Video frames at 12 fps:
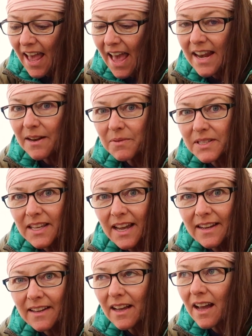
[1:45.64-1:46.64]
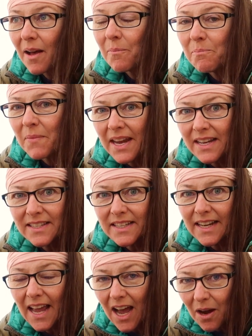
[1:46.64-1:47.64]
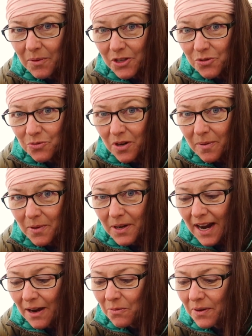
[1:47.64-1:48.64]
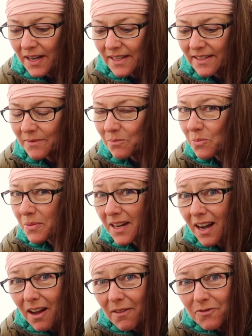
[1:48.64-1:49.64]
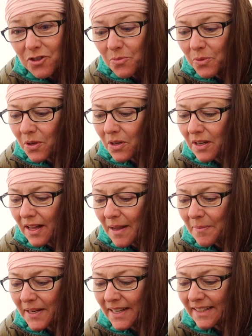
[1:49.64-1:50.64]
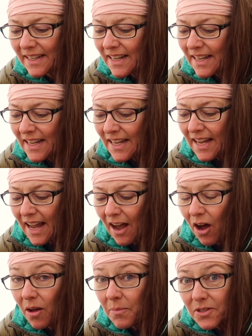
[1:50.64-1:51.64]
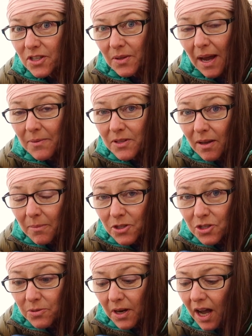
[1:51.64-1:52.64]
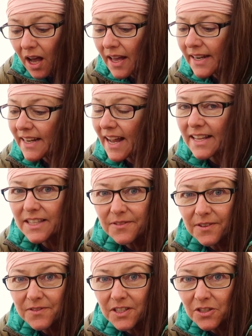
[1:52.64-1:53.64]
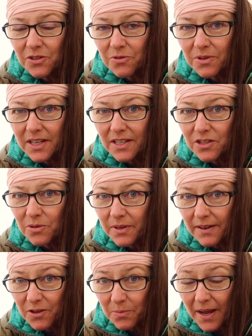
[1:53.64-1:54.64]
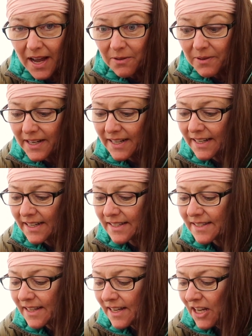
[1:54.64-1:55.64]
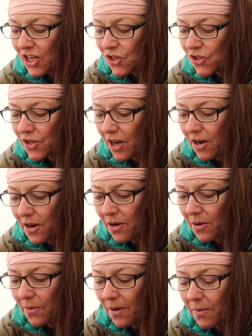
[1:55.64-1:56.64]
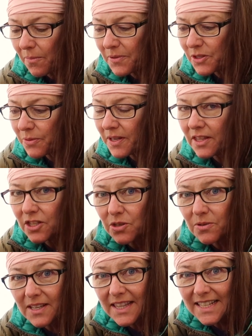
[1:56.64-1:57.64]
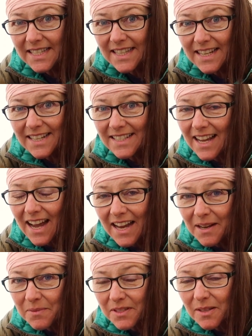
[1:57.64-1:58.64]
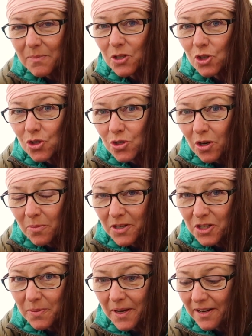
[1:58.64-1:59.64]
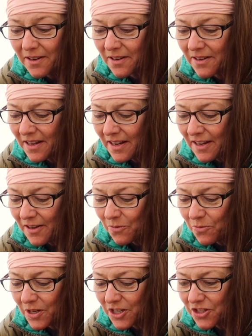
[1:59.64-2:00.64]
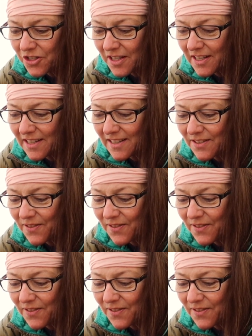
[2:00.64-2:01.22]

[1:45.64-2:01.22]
and it was like amazing how much warmer I was and comfortable. I mean, I was almost too hot. It adds 15 degrees to whatever your bag rating is. So between the 2 of these things, I am sleeping so much better, which is